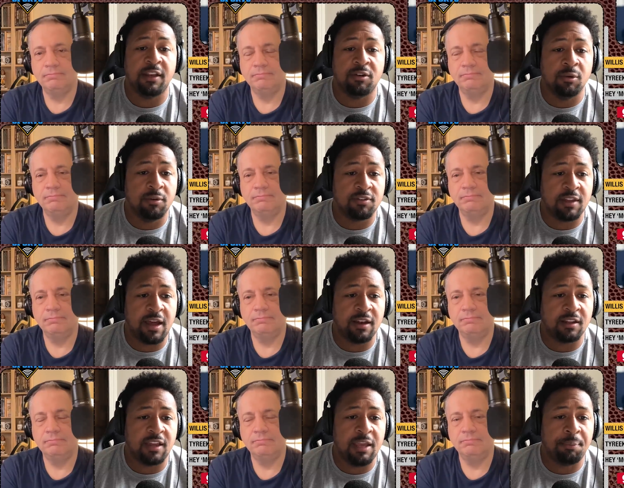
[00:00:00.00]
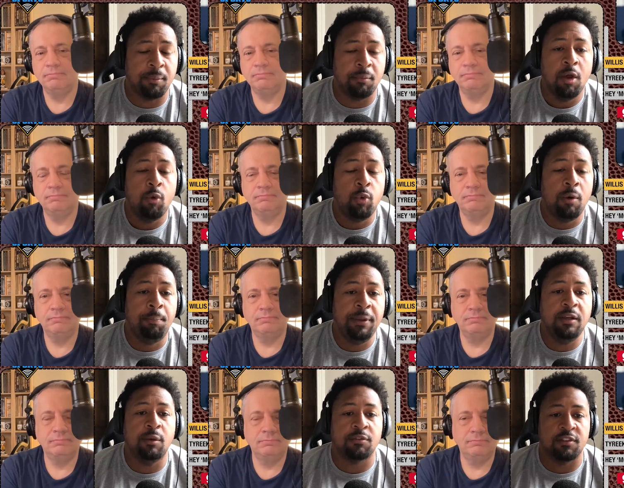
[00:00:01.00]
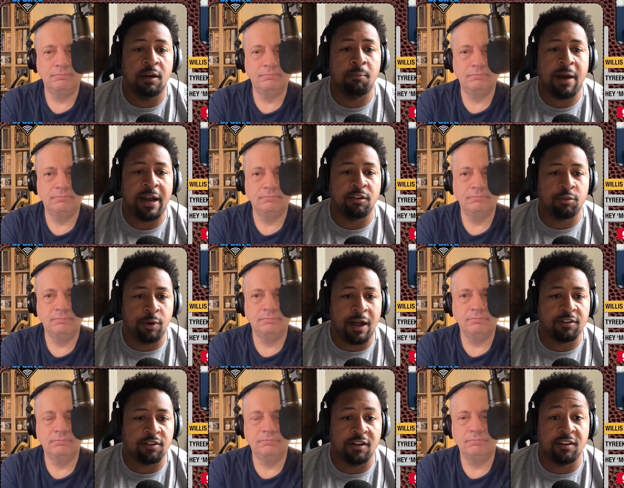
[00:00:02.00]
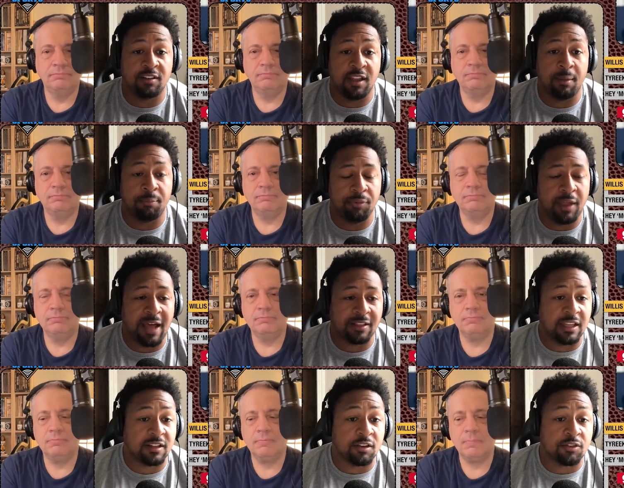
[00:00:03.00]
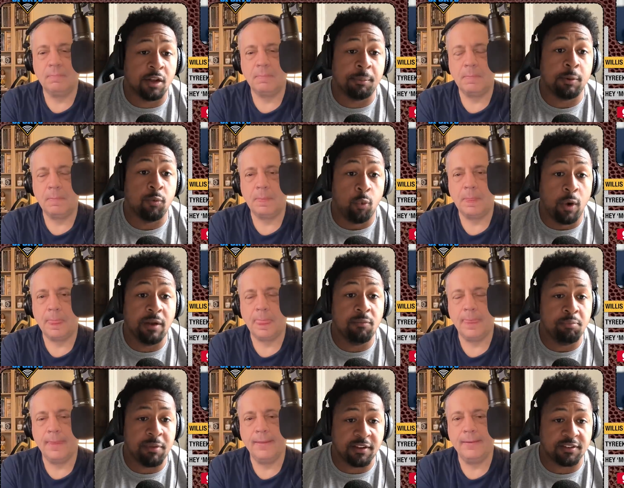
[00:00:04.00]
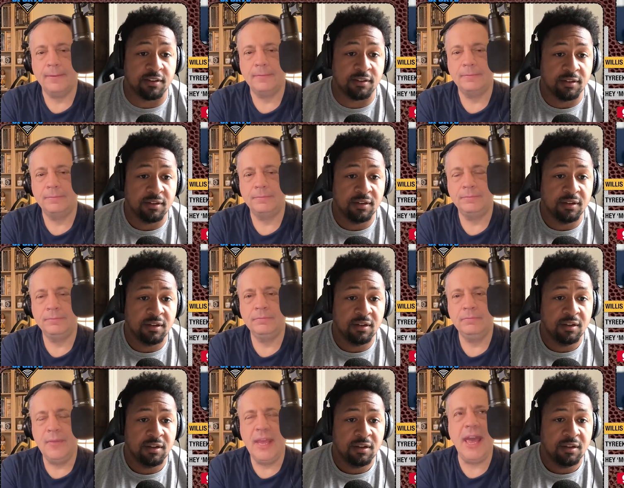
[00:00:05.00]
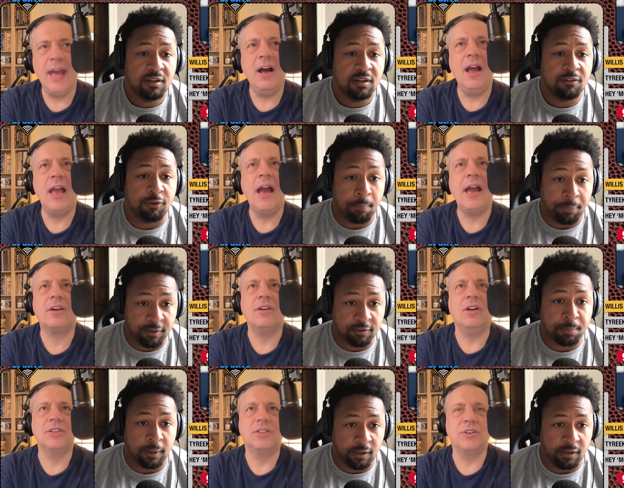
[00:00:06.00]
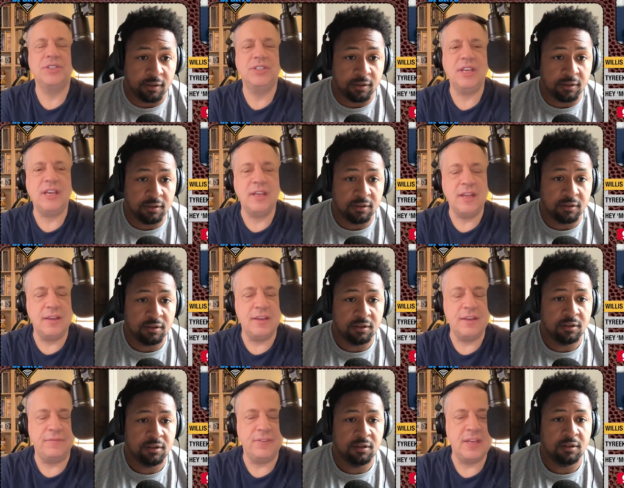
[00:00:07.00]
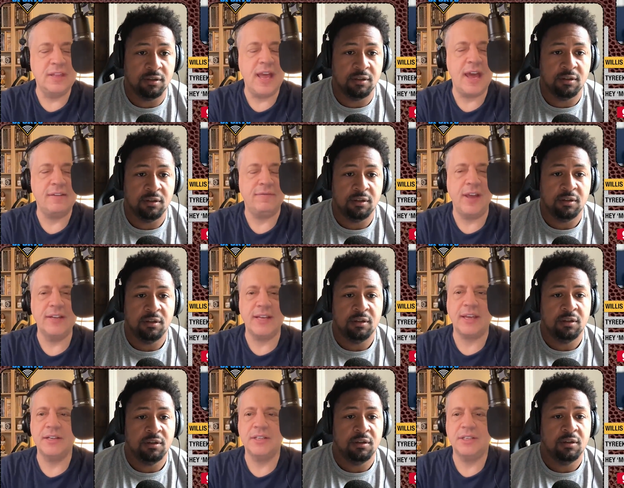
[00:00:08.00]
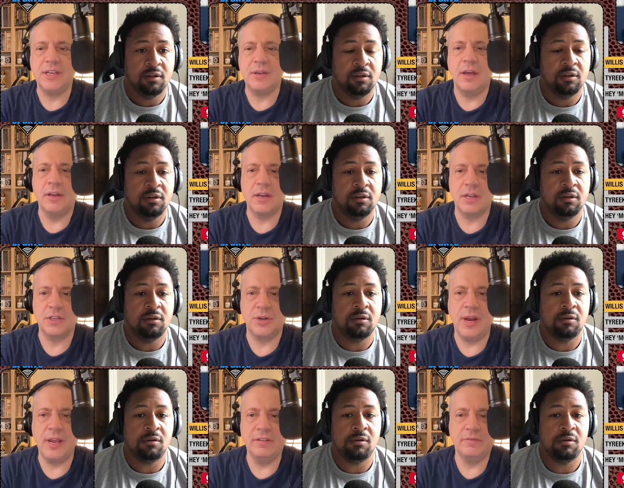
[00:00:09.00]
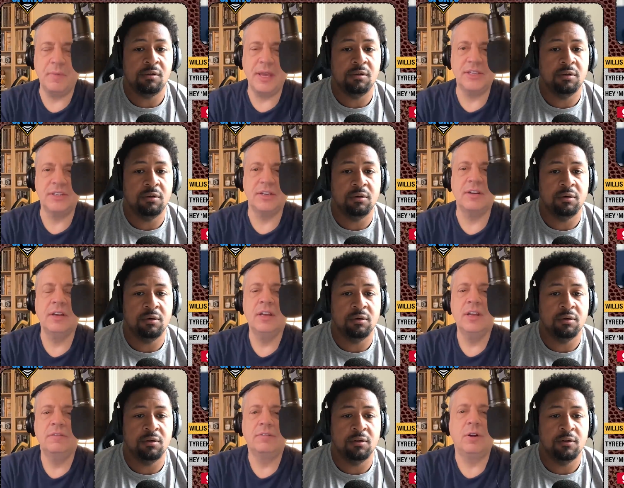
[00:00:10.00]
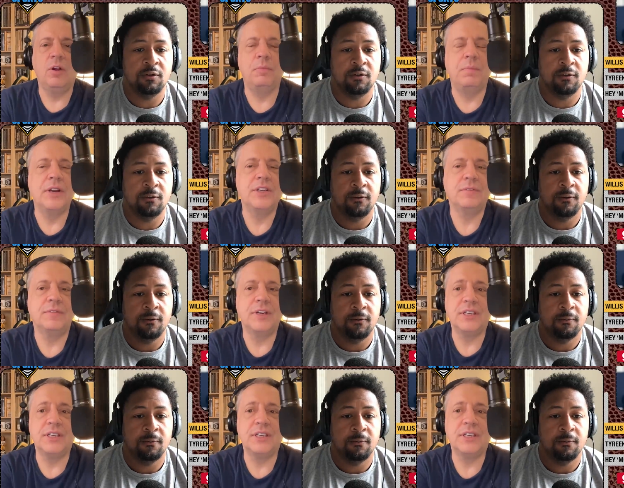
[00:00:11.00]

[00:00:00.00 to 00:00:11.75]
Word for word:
Speaker 1: they do decide to keep them, will be on somebody's roster, except there's going to be one missing.
Speaker 2: Yeah, I, I, could also see if in that event I could see a, a trade of Mason for a whole bunch of